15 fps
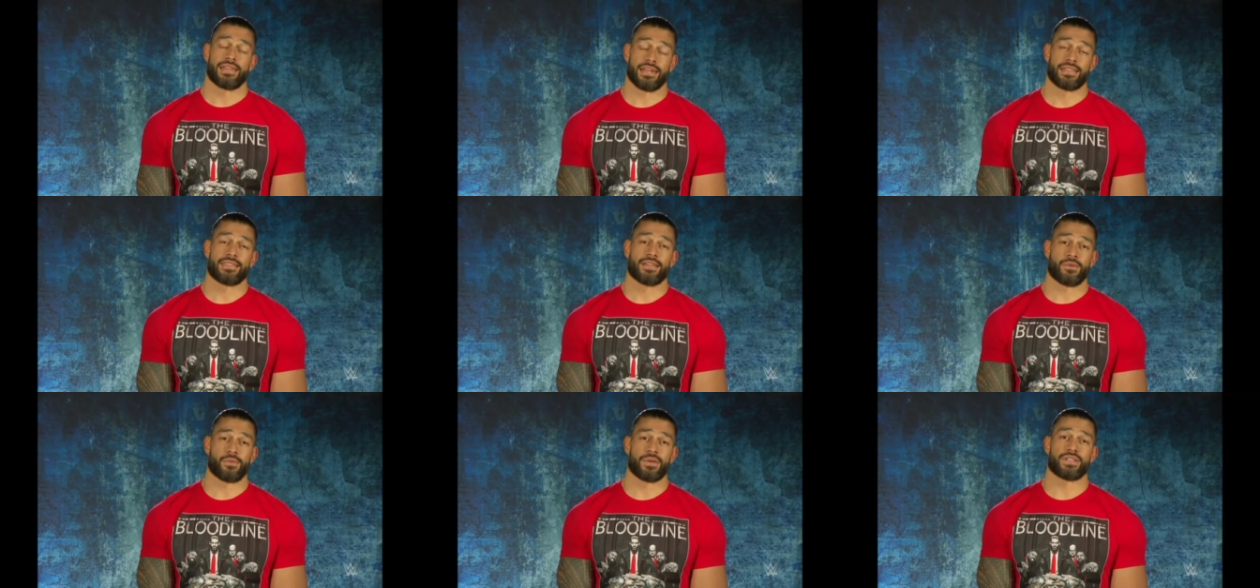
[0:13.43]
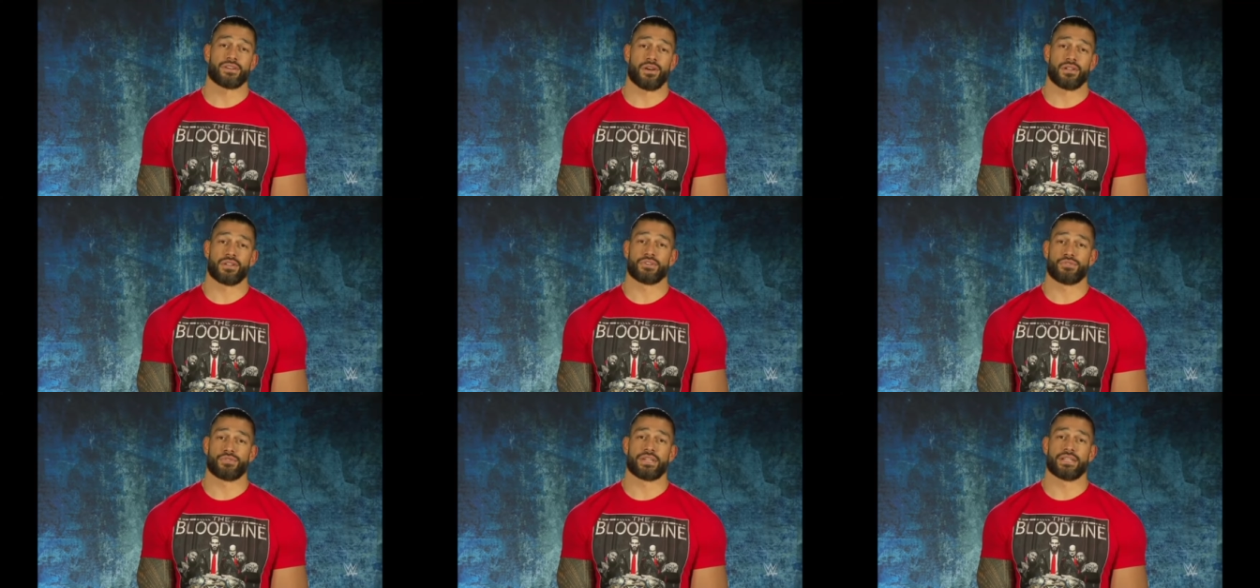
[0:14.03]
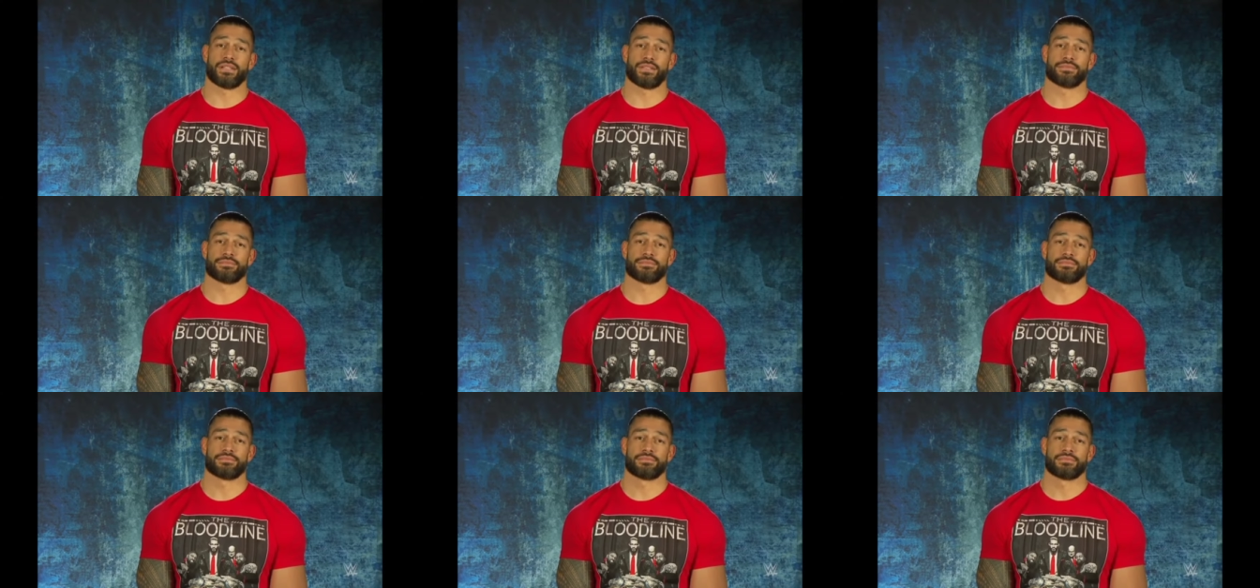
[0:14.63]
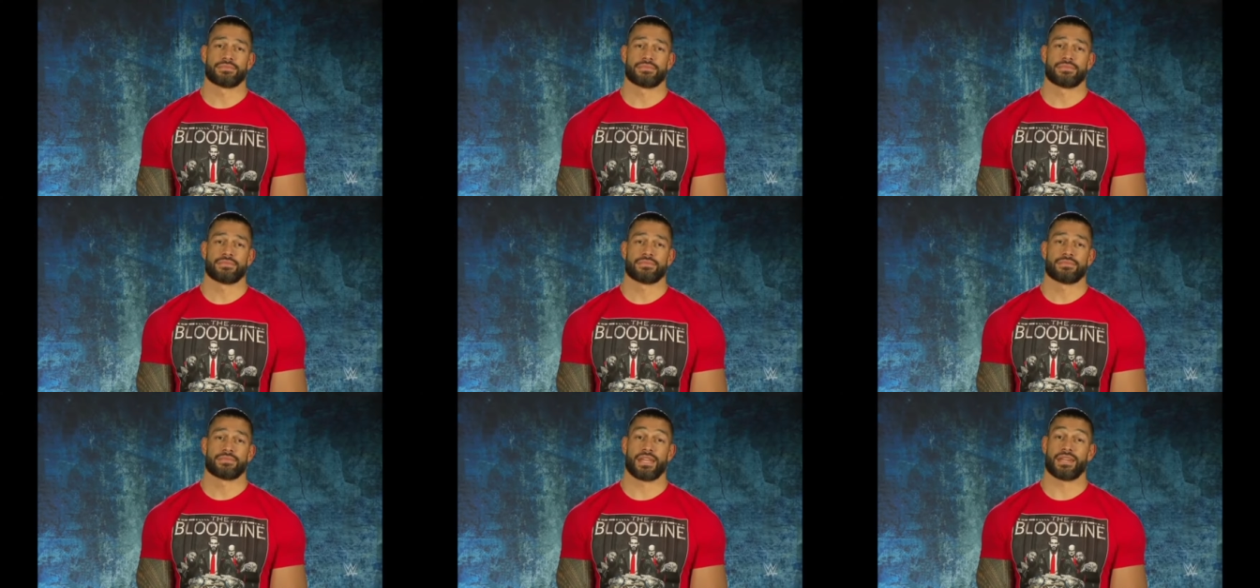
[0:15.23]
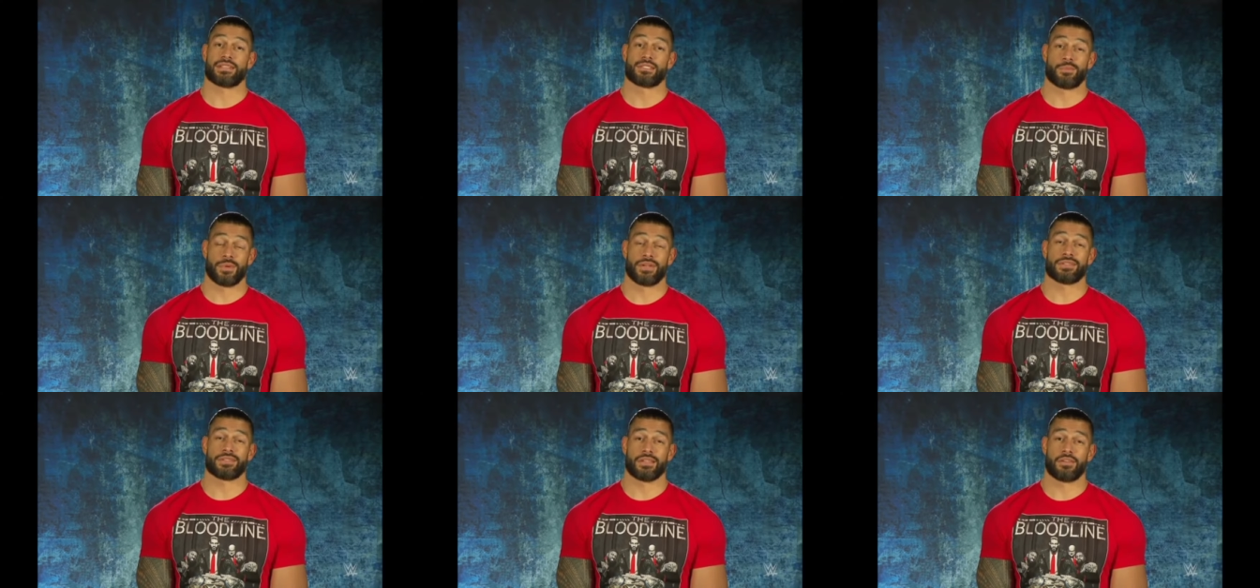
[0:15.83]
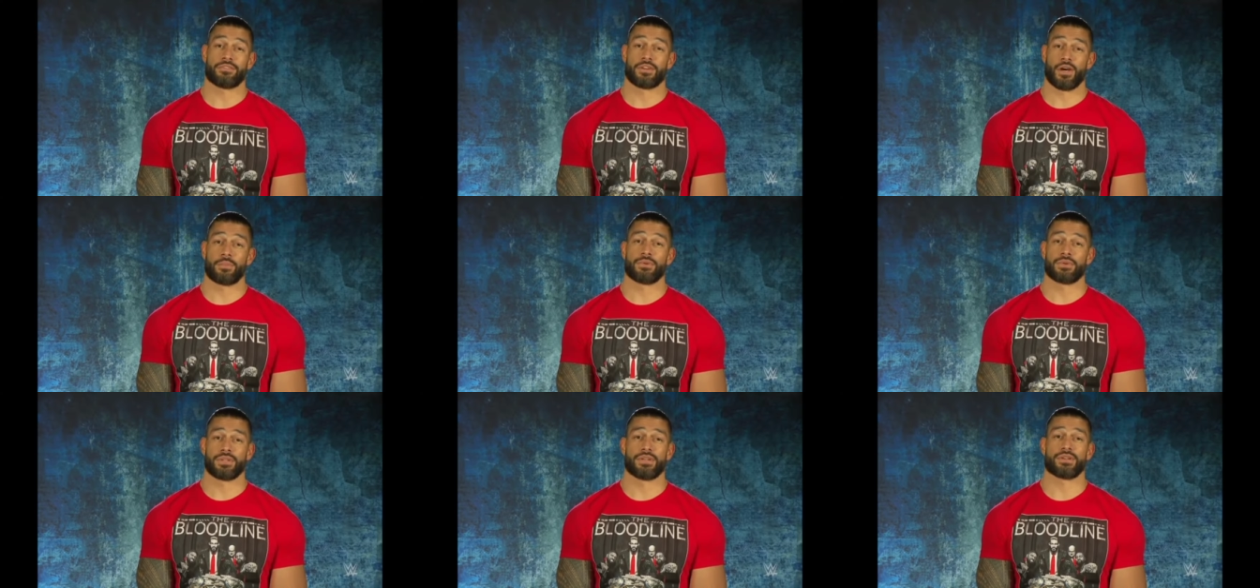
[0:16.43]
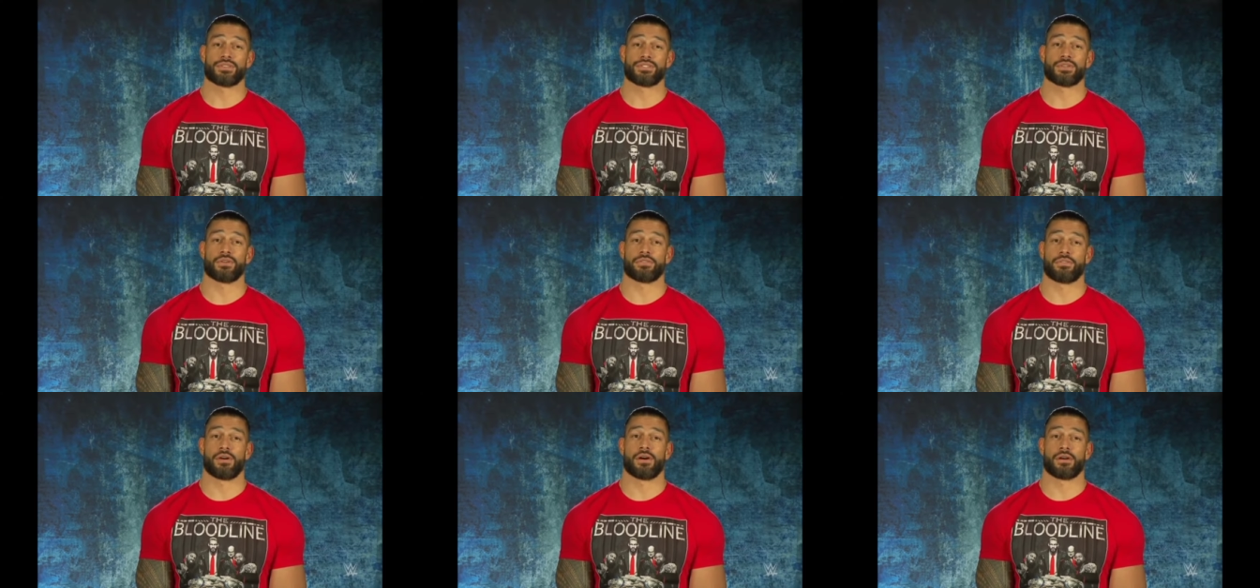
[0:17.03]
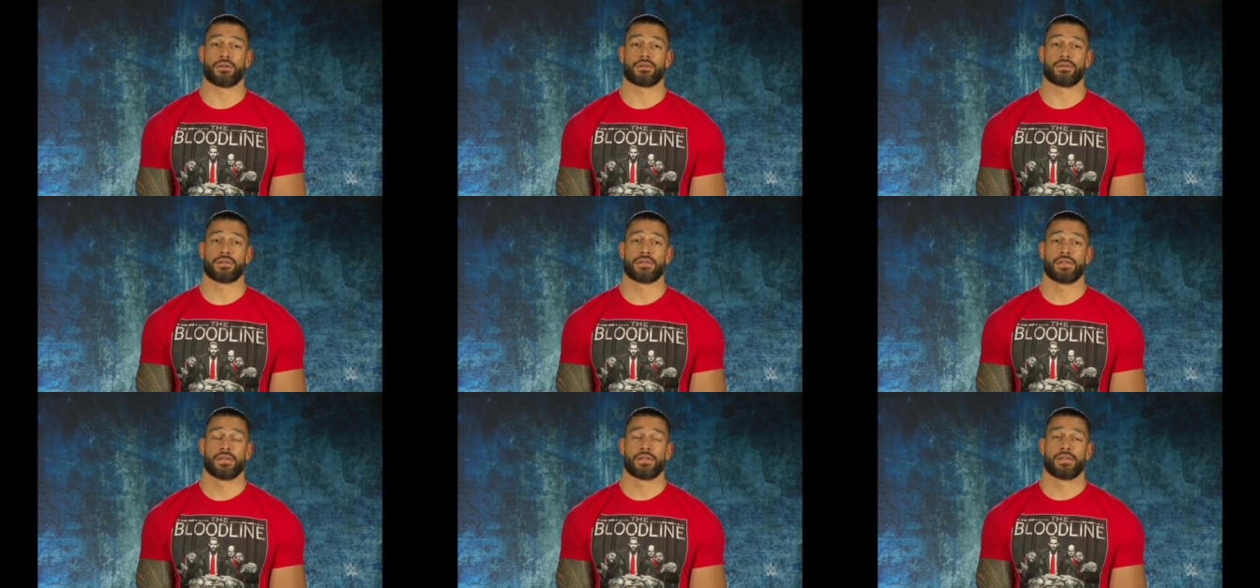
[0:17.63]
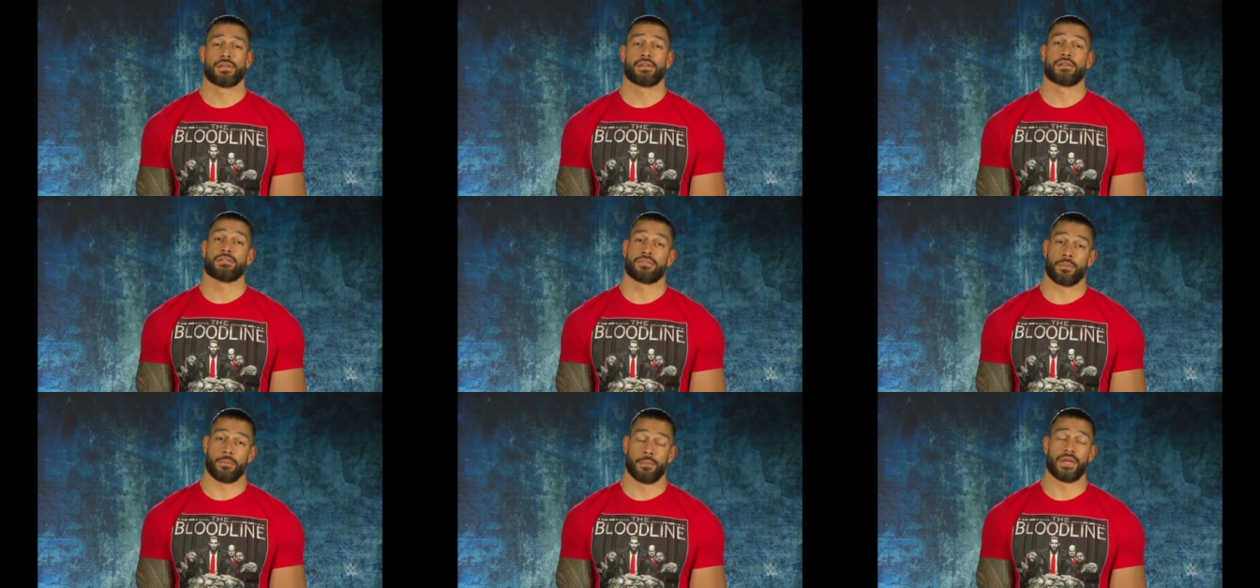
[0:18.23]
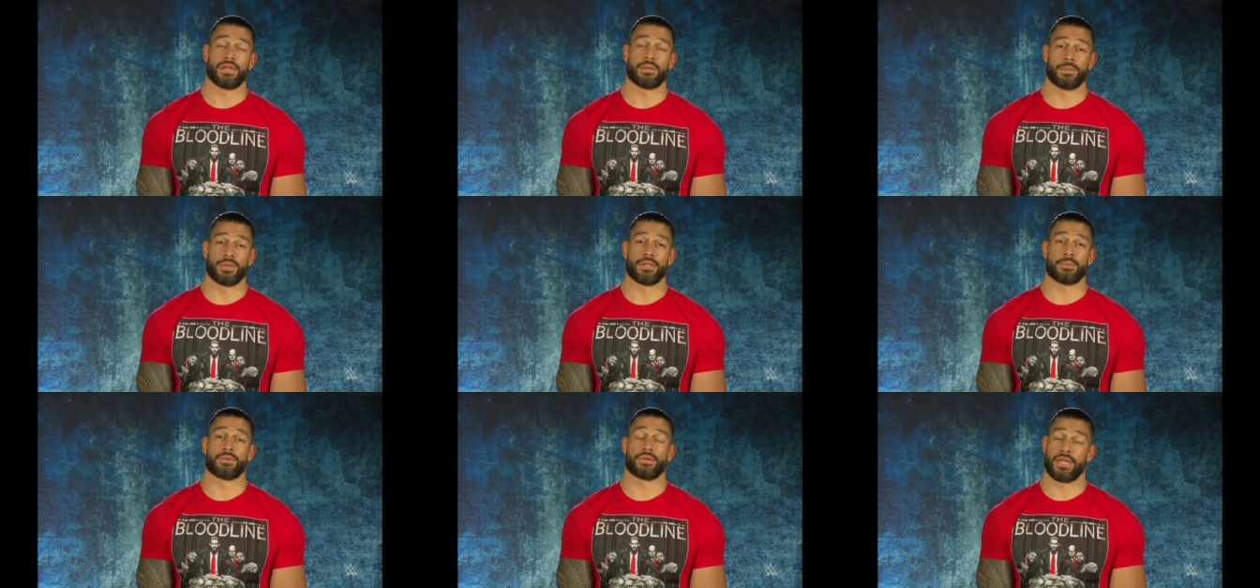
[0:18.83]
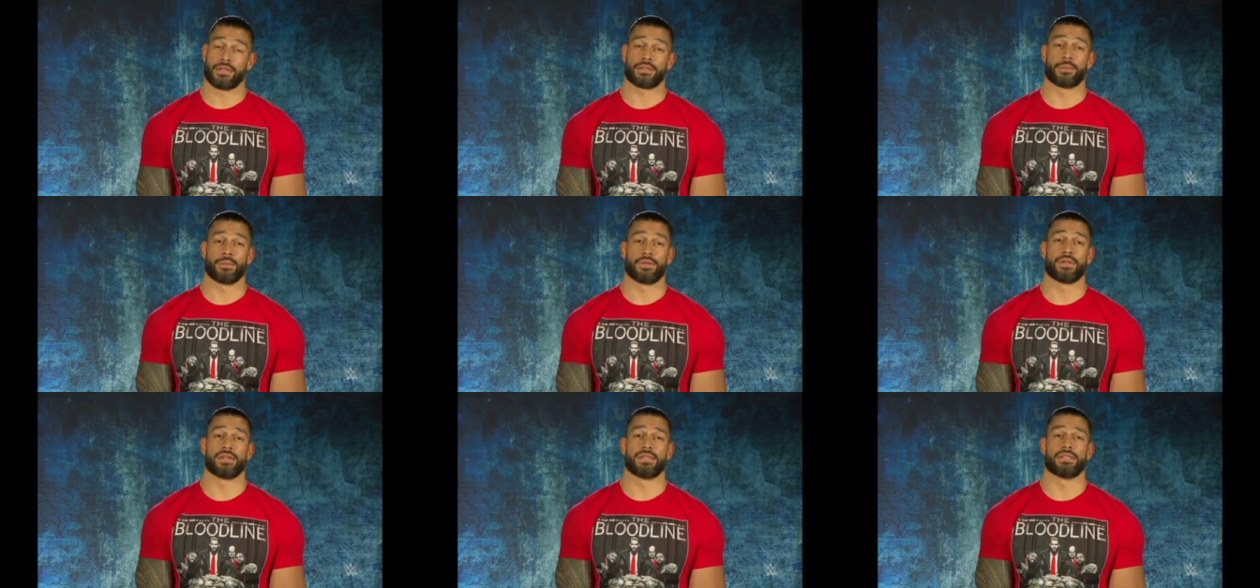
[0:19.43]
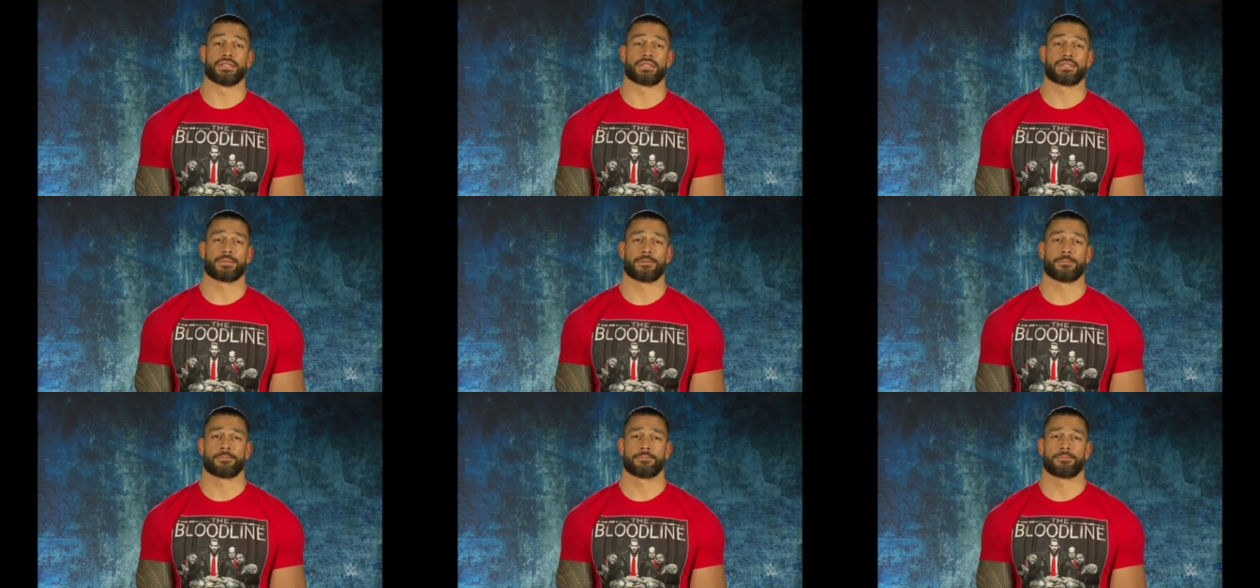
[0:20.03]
And I think we can all agree that it's been a tough couple of years so far for many people and communities.